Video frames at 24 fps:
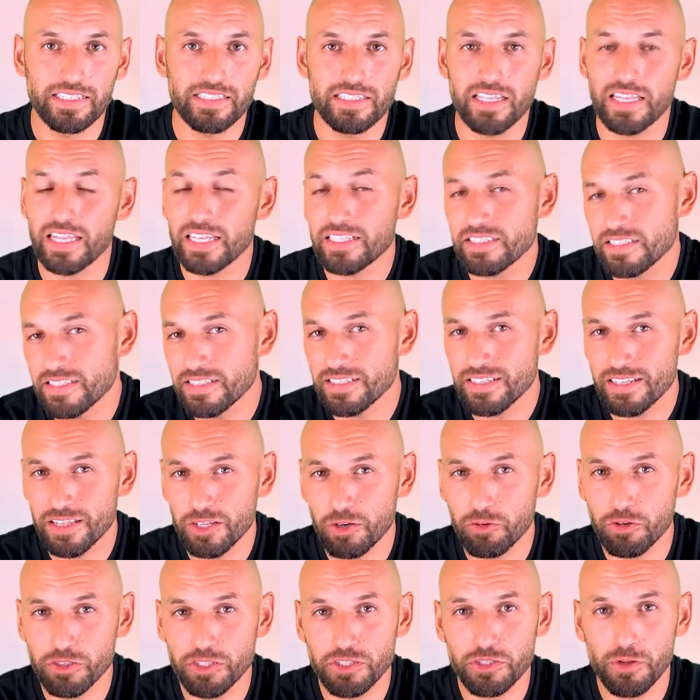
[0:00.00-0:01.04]
To listen to the
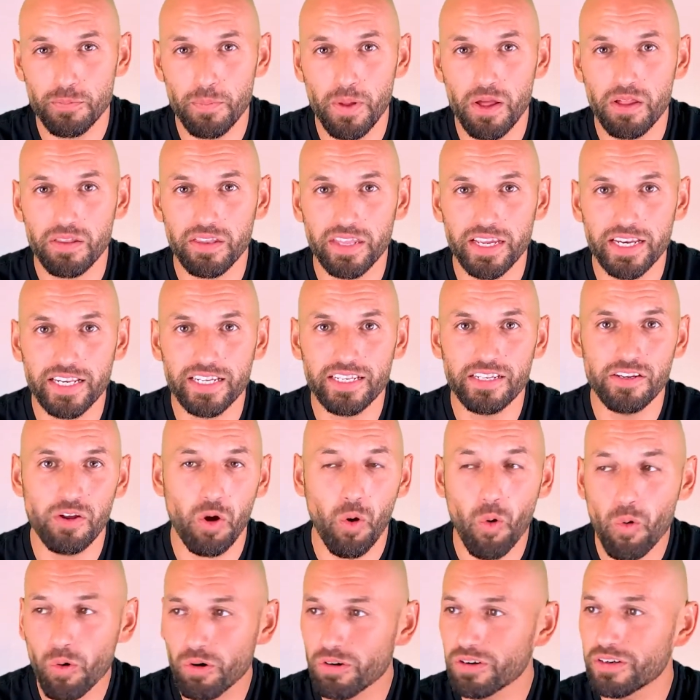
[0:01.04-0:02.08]
crystal ball lady
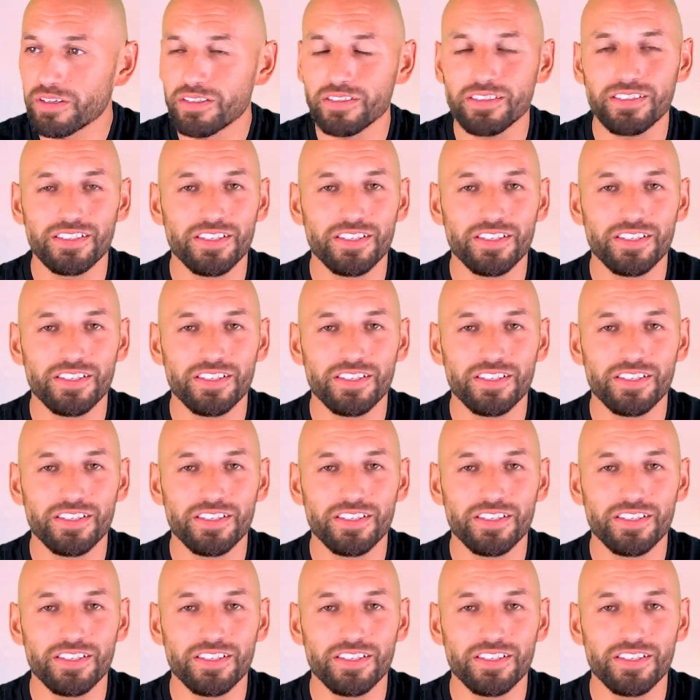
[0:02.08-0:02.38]
or,